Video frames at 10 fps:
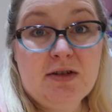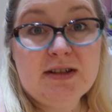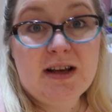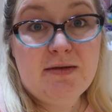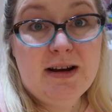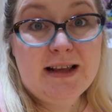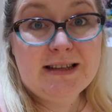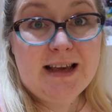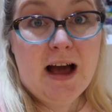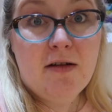it looks like really and
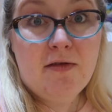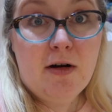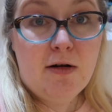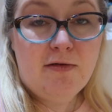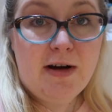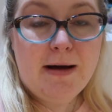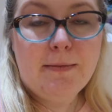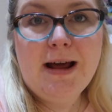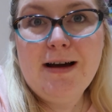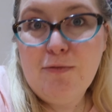see how far off I am.
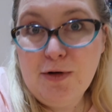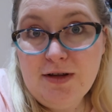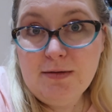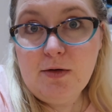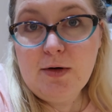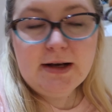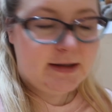Now, one of them I'm quite